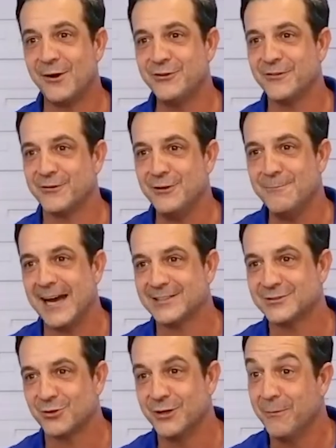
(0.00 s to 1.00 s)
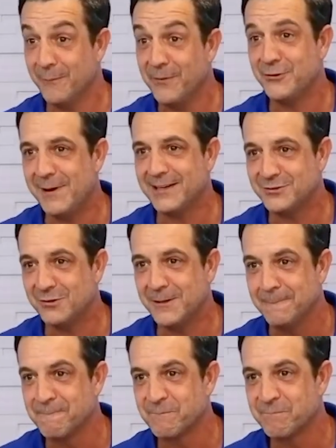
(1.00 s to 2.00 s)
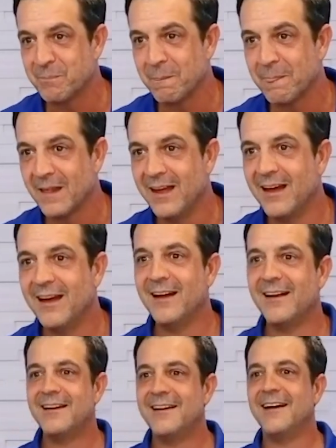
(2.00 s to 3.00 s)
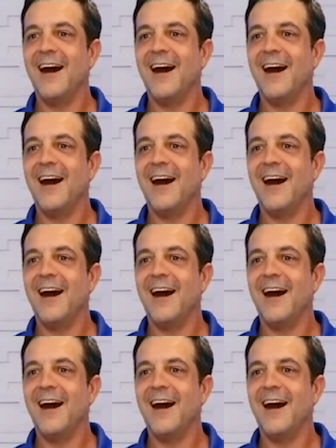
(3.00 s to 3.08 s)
you the two bag story. You remember the two bag story? I quite.